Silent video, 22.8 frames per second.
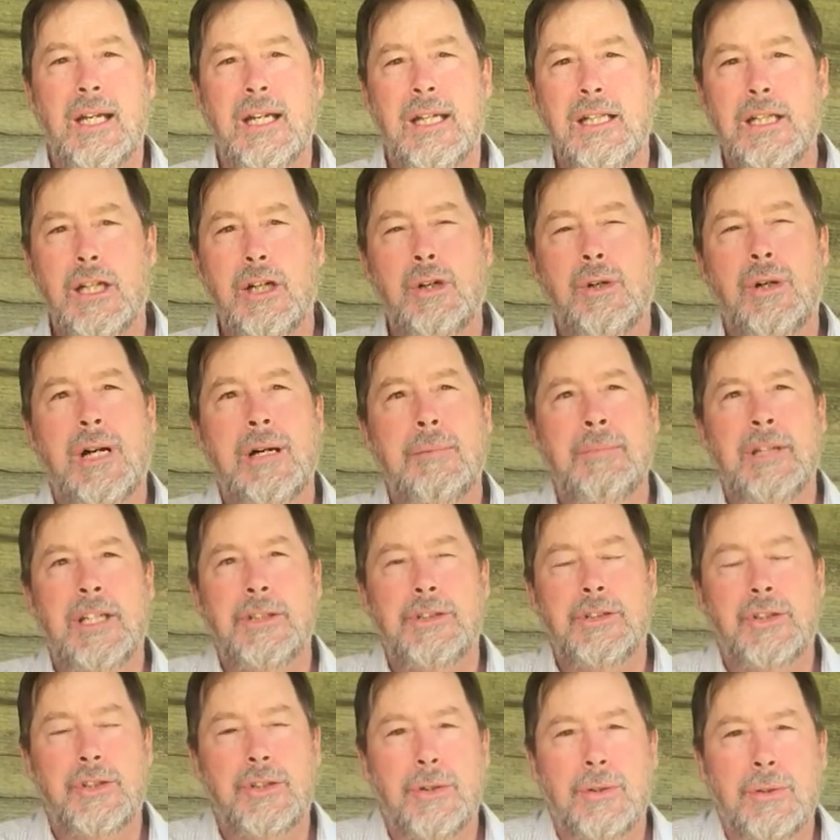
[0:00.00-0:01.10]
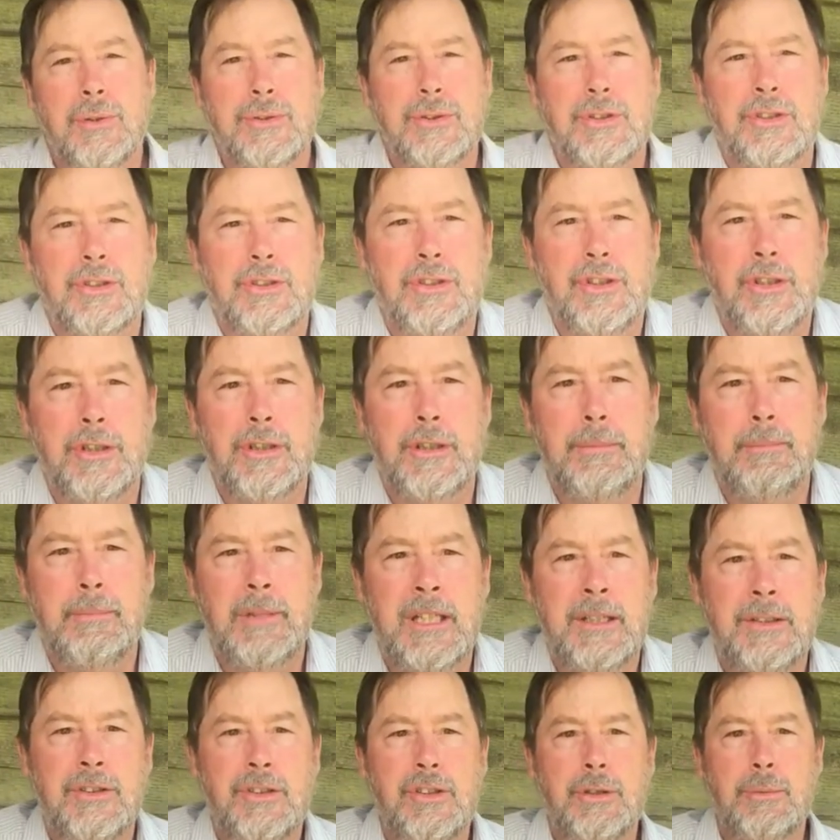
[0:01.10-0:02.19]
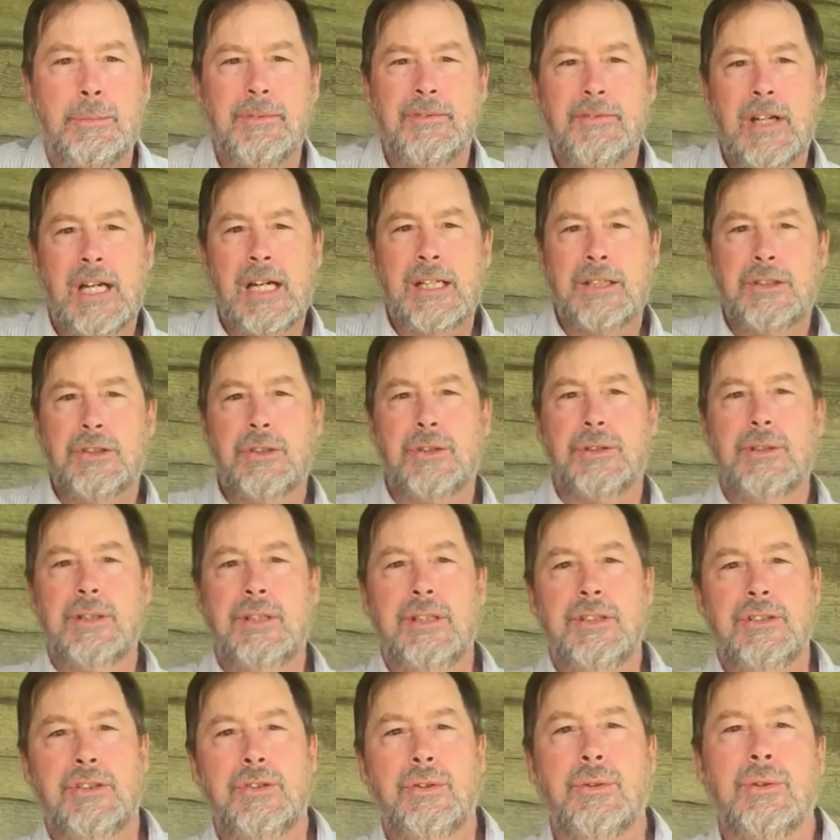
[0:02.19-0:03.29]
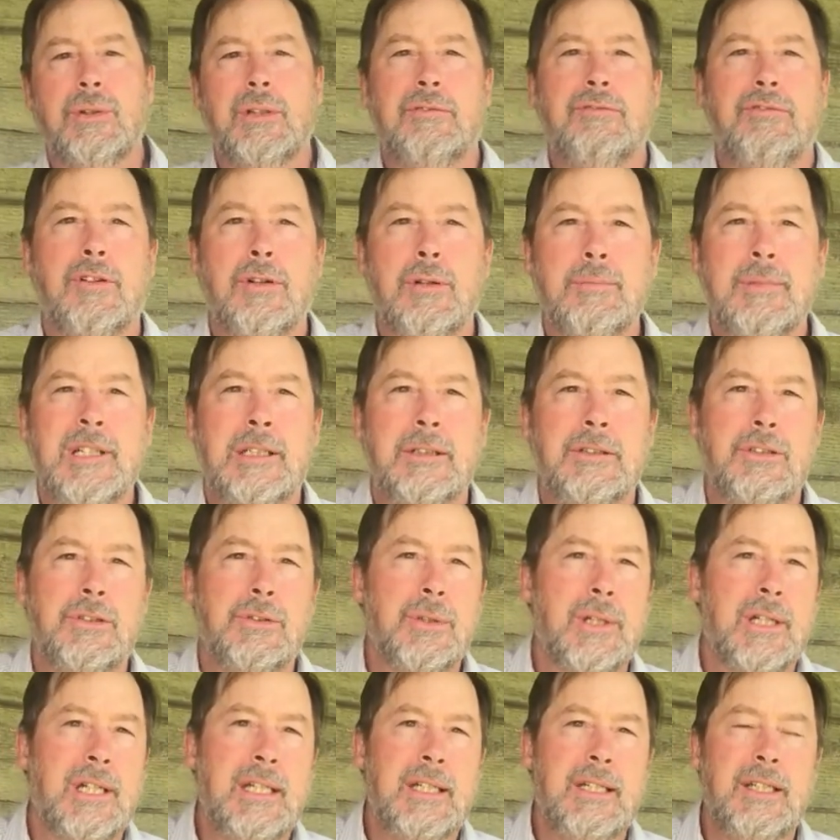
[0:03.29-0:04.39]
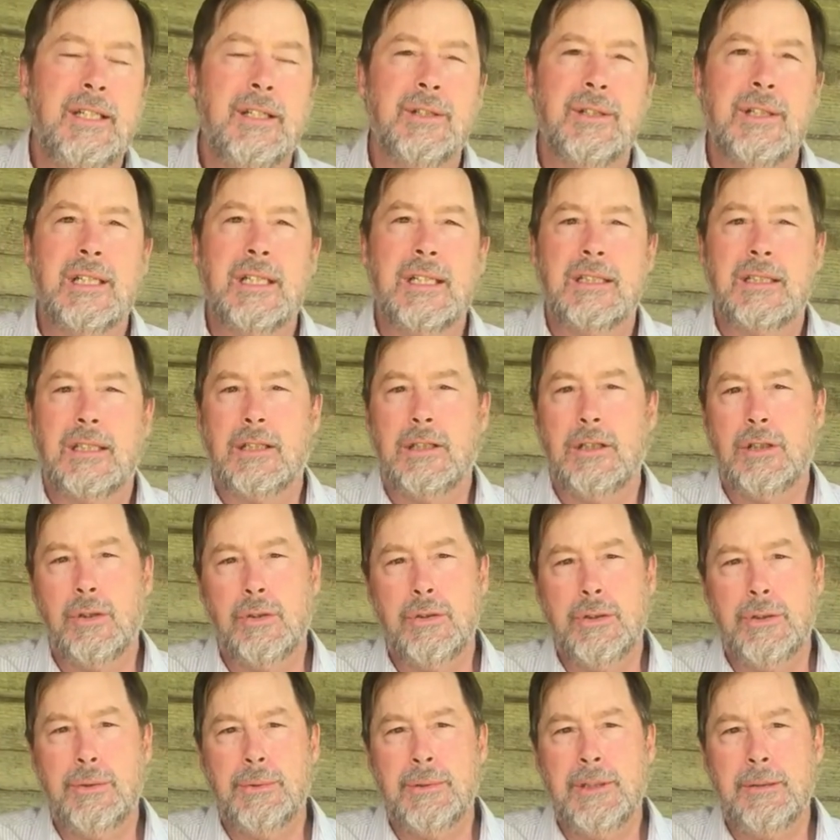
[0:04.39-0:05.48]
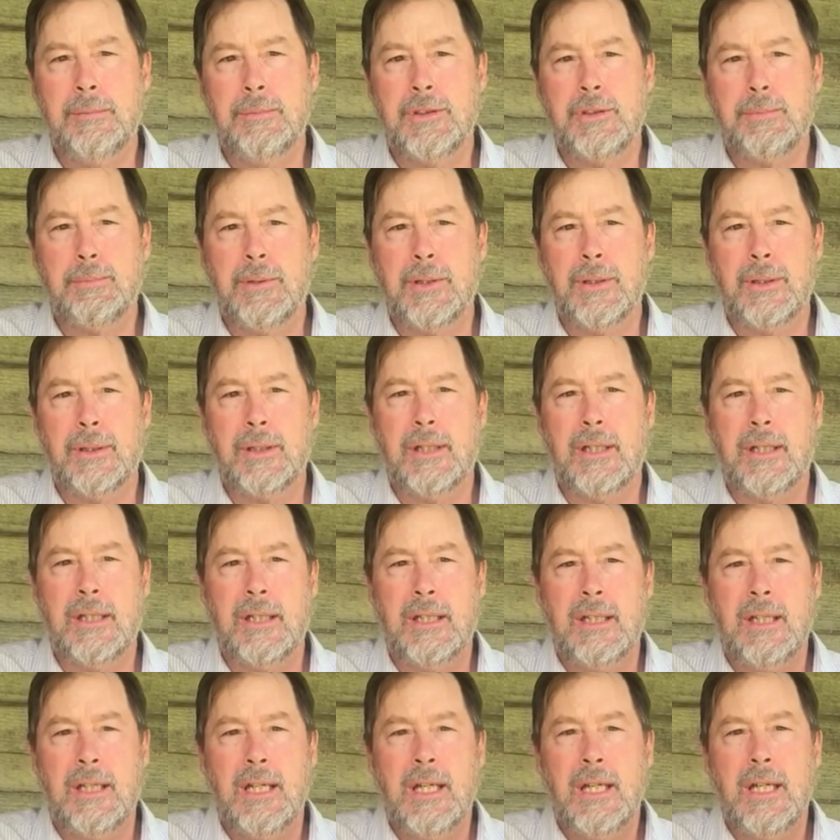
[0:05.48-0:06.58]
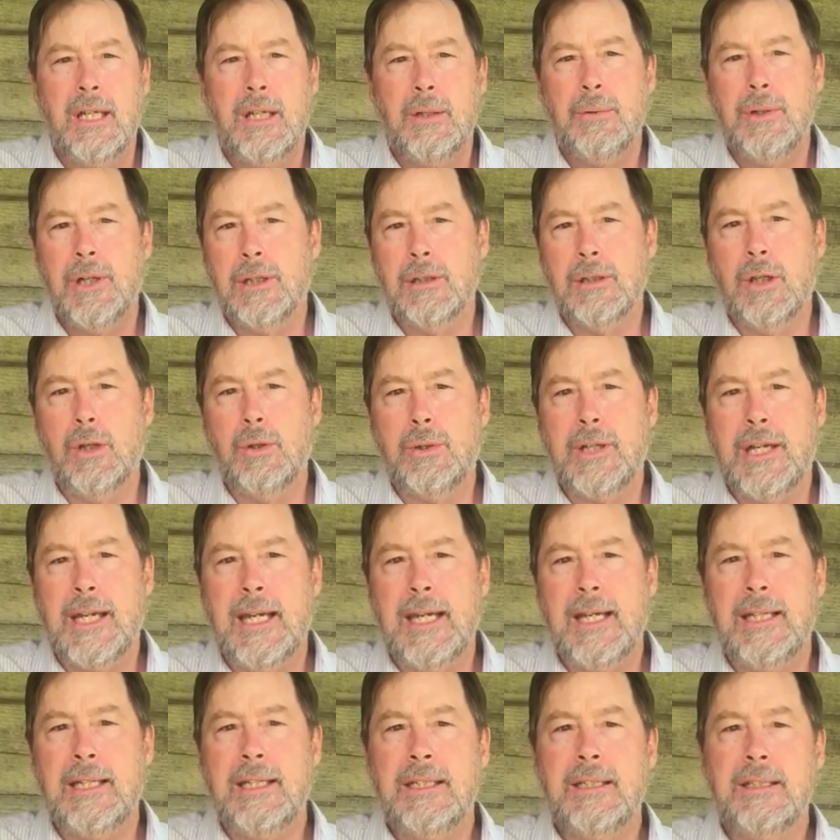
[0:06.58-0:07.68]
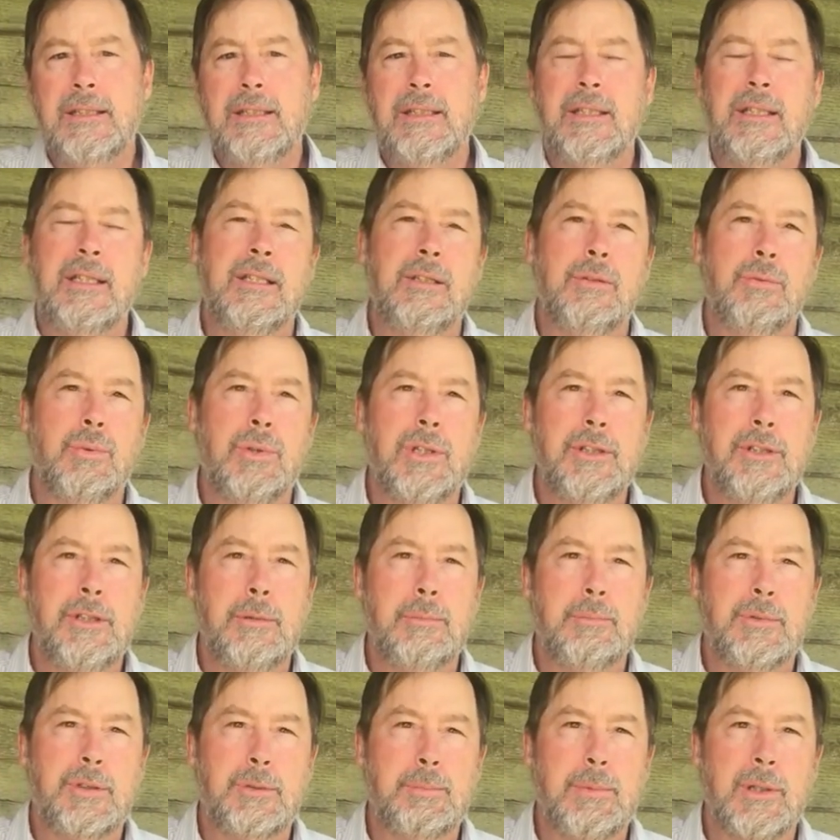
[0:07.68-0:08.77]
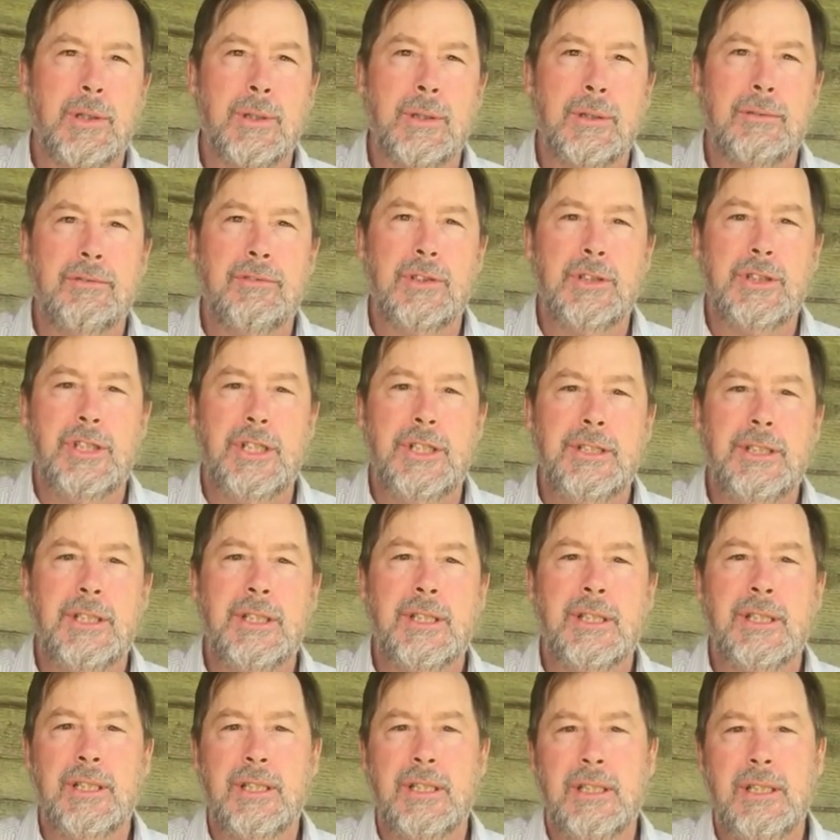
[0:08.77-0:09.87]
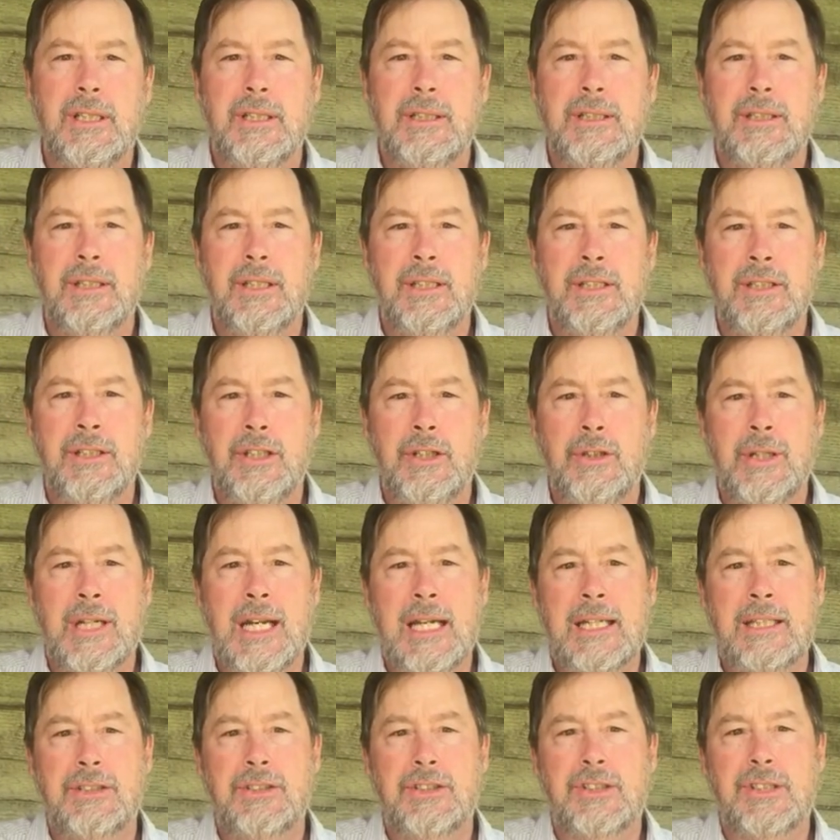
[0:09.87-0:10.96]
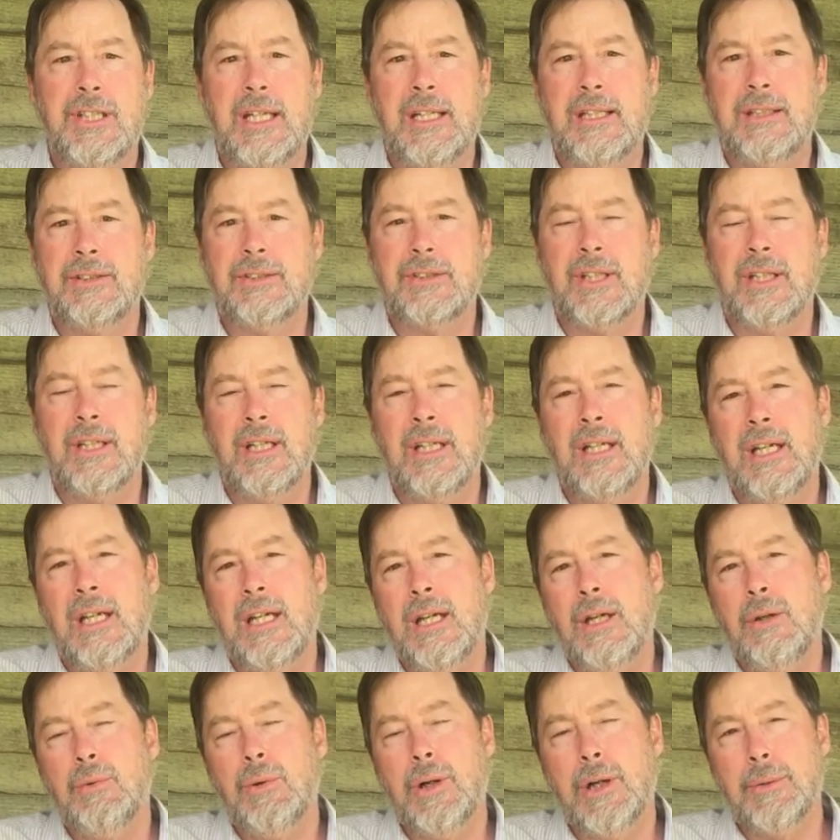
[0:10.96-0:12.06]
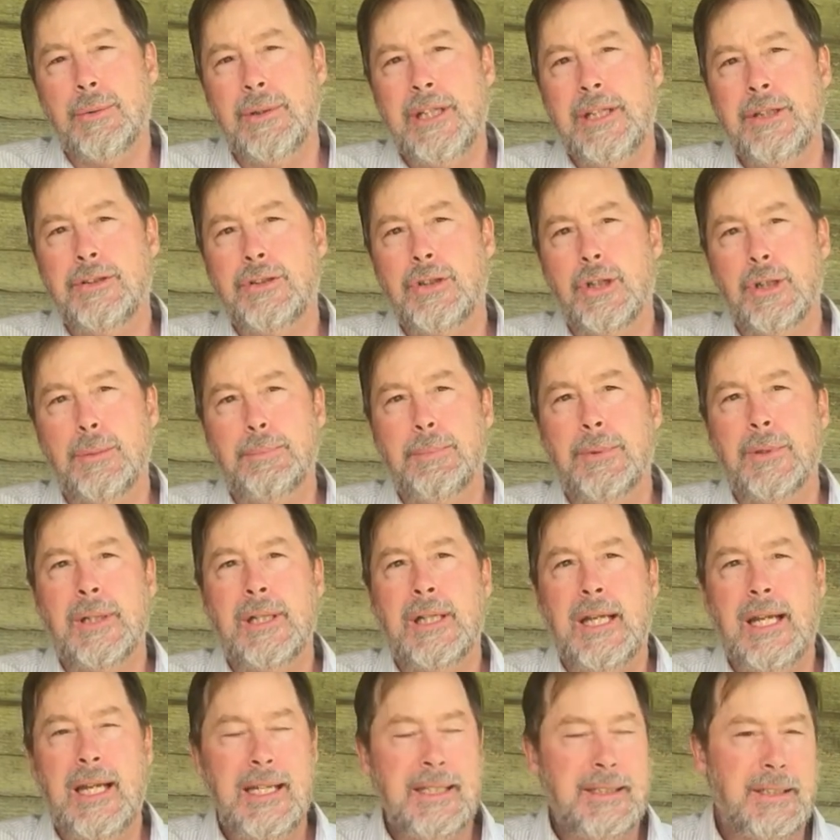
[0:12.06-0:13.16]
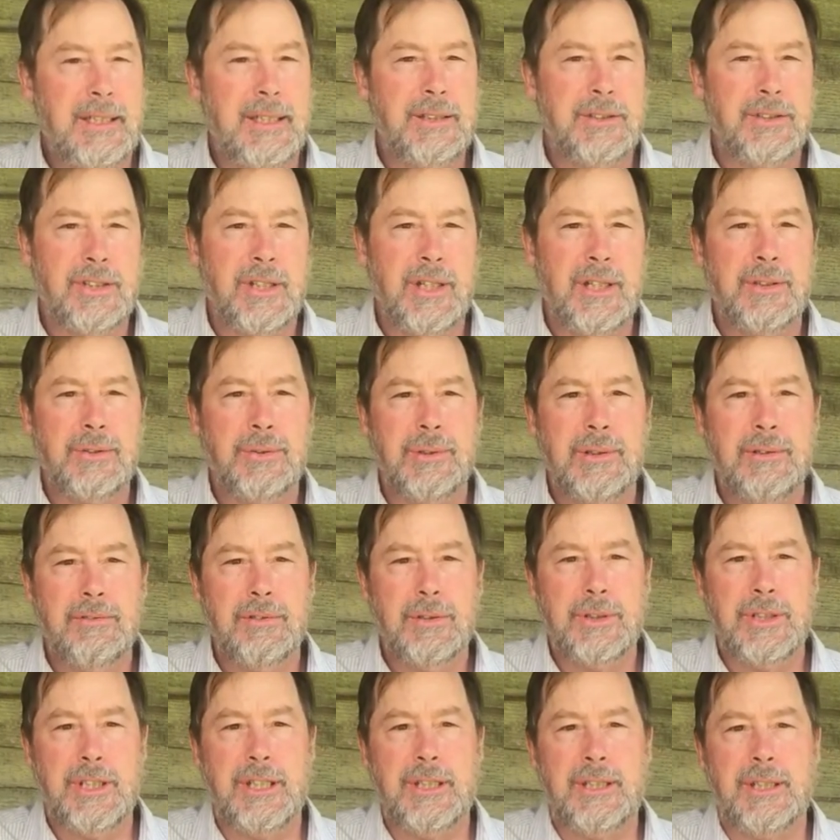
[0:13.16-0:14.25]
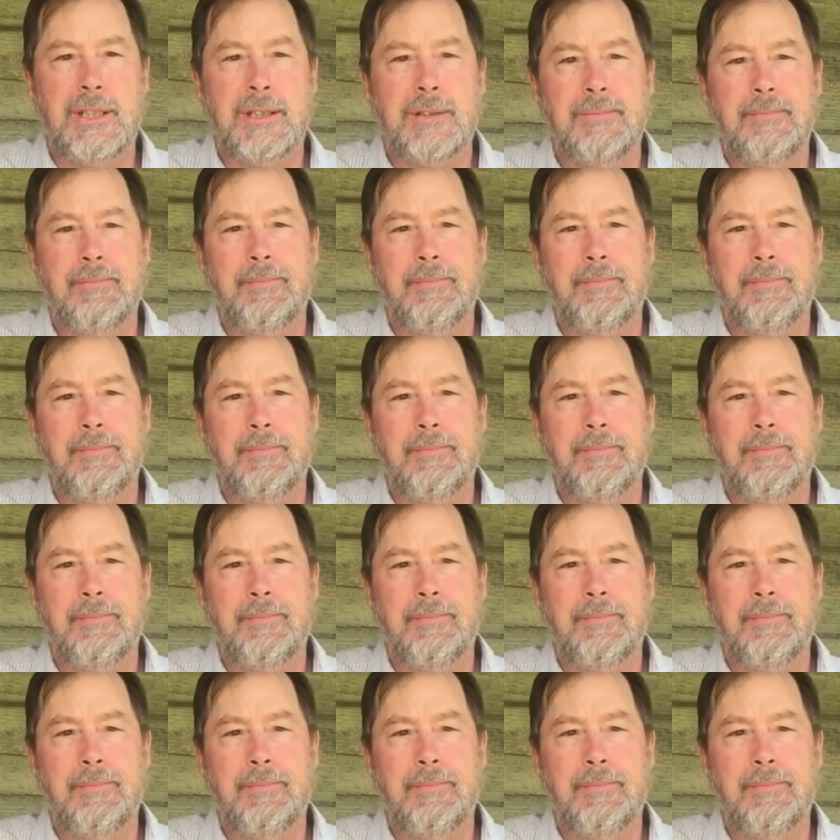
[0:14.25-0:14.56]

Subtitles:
Hello, I'm Ed Schultz, Journeyman Supervisor of the Historic Farming Trade here at Colonial Williamsburg. We are located in Williamsburg, Virginia in the United States, where we interpret 18th century Virginia.